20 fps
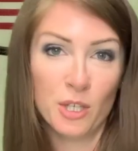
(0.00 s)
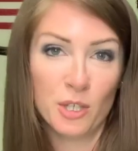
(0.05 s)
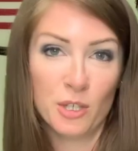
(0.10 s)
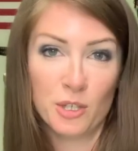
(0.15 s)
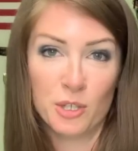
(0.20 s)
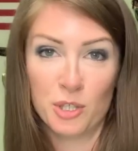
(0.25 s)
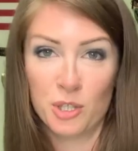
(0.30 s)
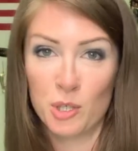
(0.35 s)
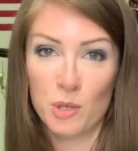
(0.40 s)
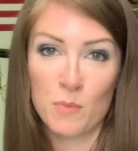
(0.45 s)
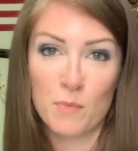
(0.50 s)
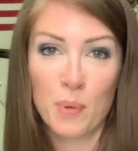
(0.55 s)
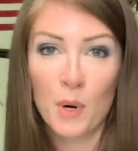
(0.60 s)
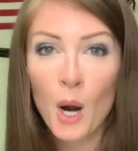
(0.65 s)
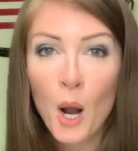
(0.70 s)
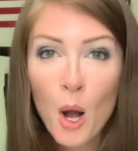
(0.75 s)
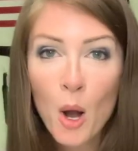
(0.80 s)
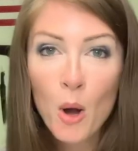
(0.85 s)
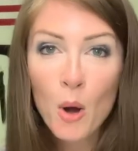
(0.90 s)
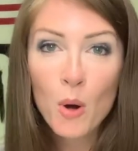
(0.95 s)
shoot
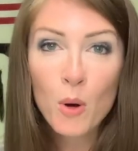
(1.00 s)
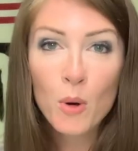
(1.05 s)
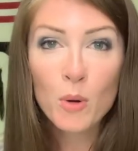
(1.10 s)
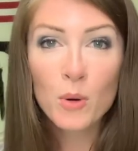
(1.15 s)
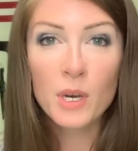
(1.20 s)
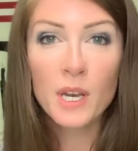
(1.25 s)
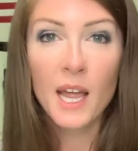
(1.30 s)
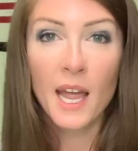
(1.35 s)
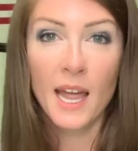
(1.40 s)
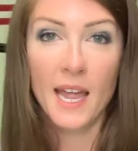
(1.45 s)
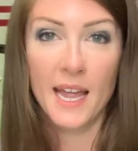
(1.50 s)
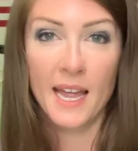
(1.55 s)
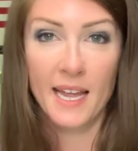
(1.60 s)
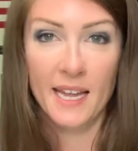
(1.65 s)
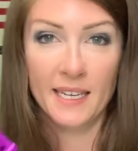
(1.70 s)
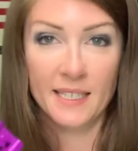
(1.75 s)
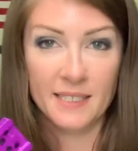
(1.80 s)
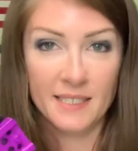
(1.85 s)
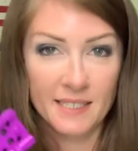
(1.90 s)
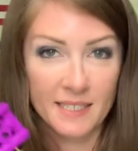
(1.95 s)
prone
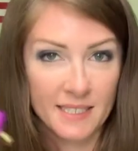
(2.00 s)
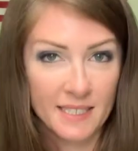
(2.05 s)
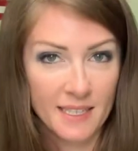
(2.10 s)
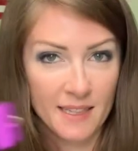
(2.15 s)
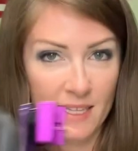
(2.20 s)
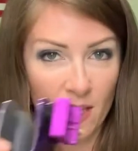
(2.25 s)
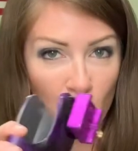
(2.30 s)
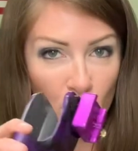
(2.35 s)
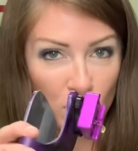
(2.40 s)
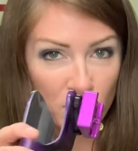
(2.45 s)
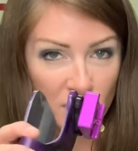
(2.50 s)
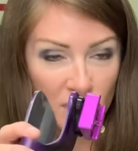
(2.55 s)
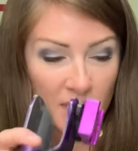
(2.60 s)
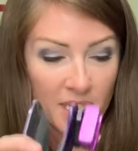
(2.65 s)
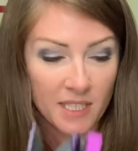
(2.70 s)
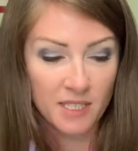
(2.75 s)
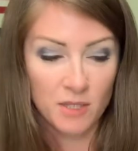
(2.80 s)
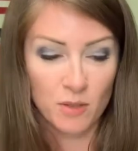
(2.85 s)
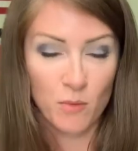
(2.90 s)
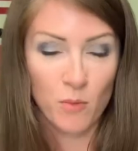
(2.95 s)
and the holster
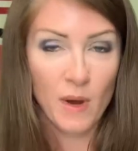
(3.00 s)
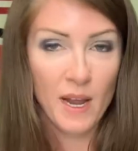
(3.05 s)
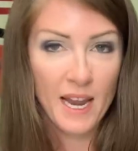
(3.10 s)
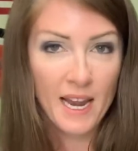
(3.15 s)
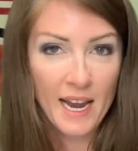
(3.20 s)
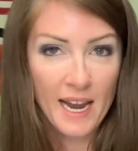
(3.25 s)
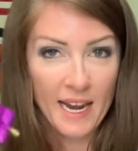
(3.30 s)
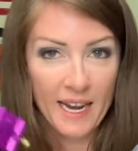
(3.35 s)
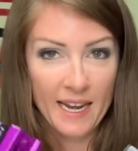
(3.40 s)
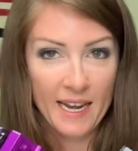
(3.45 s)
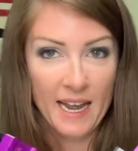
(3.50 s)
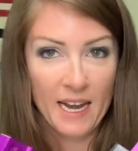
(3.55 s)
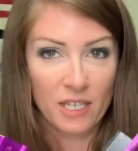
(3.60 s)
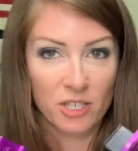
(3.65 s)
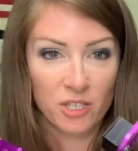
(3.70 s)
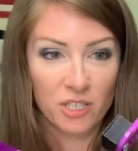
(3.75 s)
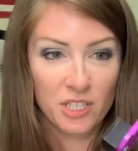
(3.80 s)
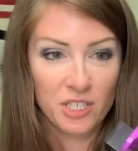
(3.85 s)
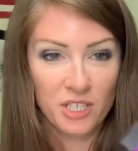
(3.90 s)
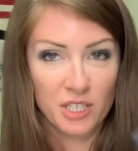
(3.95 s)
gets in the way, I can
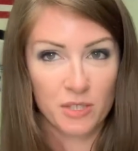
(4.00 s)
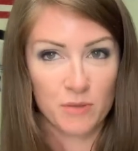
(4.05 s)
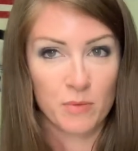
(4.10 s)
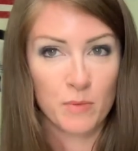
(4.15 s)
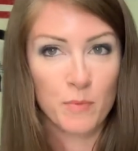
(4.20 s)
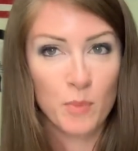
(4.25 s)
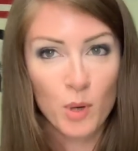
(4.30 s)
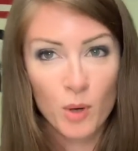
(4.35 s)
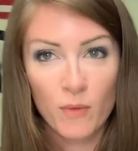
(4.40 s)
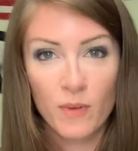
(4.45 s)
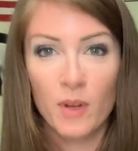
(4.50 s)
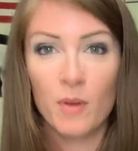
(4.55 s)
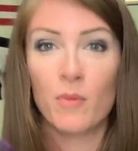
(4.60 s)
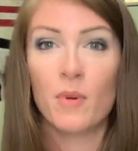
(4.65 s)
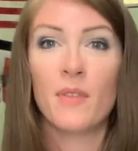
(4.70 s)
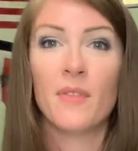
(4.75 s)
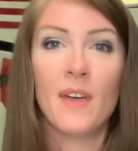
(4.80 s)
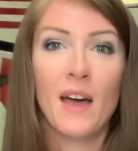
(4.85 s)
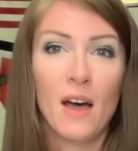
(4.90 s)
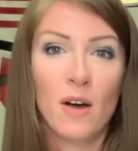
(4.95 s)
actually just remove it
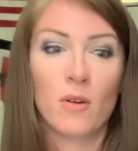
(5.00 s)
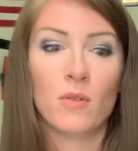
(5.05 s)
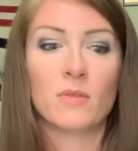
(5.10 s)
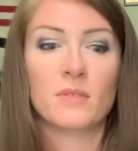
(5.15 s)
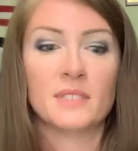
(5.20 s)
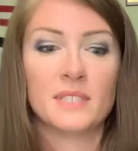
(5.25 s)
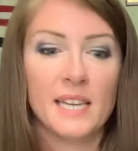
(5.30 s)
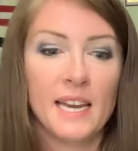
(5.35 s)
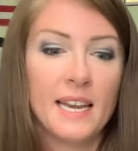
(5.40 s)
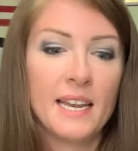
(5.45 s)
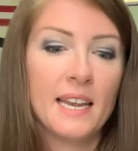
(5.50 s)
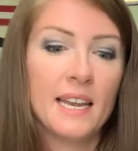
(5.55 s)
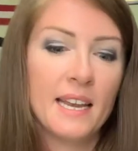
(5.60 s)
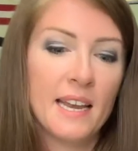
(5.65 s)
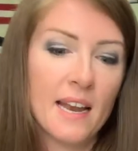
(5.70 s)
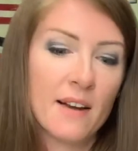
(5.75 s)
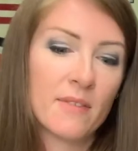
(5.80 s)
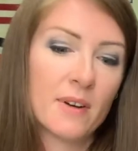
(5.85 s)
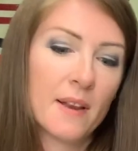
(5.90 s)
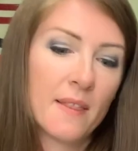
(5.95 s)
without taking
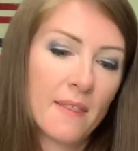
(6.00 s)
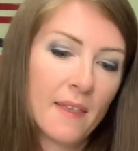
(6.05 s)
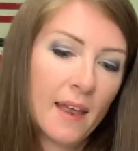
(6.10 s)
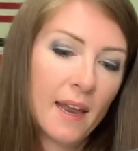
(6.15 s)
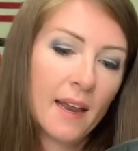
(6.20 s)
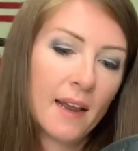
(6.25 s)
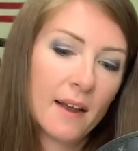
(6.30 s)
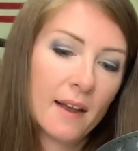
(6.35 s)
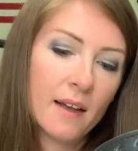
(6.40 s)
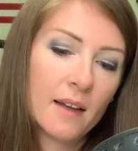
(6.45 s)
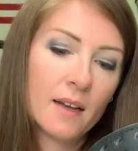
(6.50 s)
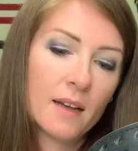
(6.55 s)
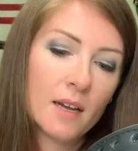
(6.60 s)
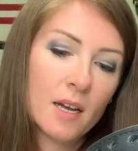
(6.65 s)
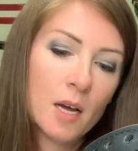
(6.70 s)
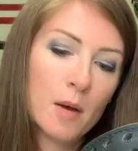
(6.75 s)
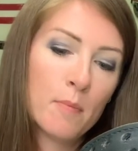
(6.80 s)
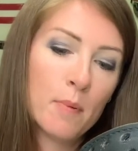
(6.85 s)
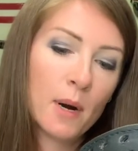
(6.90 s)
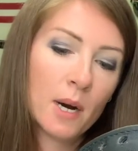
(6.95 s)
everything
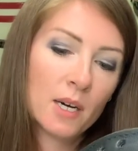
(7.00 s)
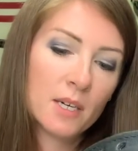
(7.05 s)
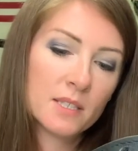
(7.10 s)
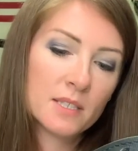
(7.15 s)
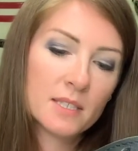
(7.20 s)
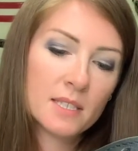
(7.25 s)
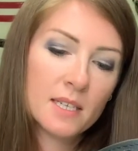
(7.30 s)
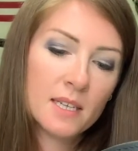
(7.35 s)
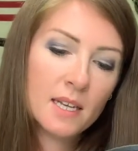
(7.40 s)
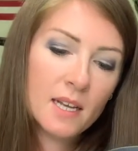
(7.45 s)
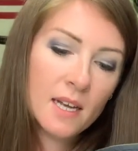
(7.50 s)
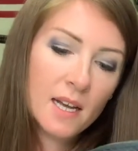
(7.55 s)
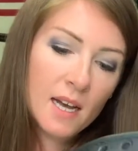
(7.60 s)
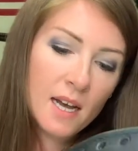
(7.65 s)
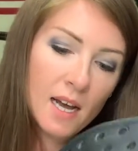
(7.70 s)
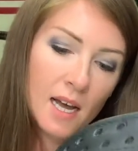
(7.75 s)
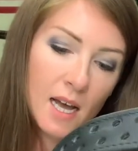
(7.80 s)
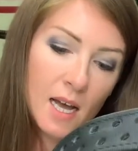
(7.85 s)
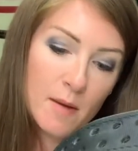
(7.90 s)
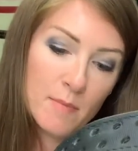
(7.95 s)
apart.
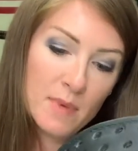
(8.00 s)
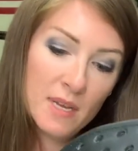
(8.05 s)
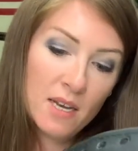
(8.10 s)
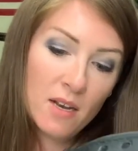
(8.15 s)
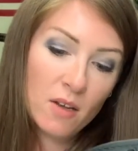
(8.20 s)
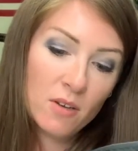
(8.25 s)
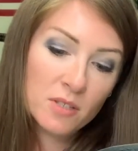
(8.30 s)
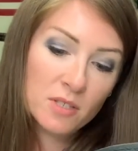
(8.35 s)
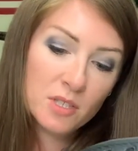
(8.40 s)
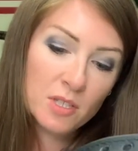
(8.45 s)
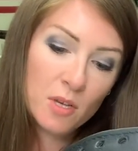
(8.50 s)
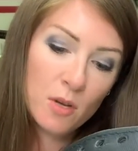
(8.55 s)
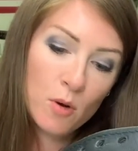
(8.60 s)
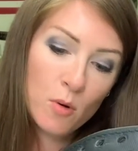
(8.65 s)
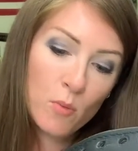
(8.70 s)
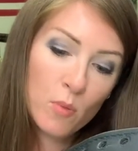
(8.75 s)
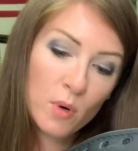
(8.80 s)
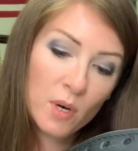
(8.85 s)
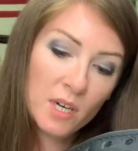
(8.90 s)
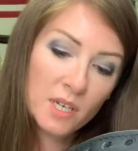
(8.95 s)
It also
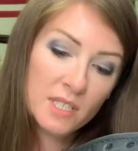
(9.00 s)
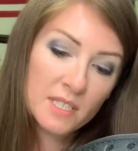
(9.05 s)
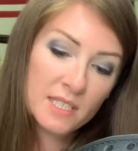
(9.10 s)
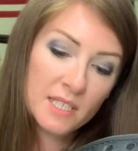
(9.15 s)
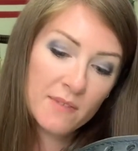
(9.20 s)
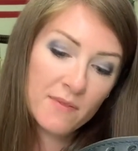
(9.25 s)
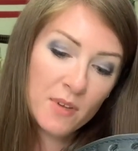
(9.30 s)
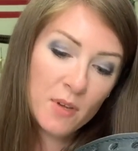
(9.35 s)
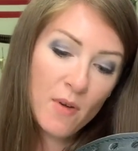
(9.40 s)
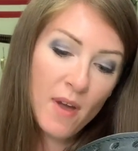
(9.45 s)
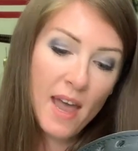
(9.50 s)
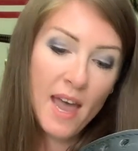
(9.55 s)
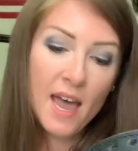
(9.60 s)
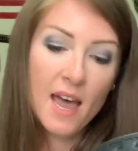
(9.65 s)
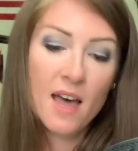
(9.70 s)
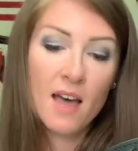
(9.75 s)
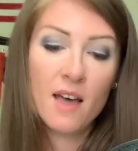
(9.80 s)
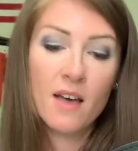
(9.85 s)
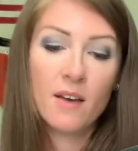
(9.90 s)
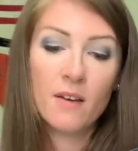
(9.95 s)
works if you
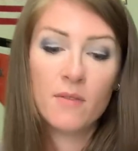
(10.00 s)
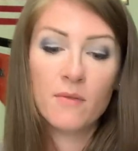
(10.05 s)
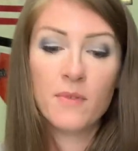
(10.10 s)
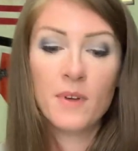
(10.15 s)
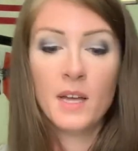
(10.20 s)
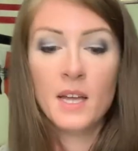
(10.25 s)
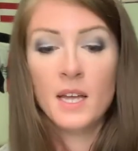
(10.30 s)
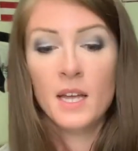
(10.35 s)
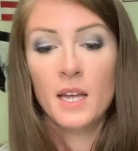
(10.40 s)
have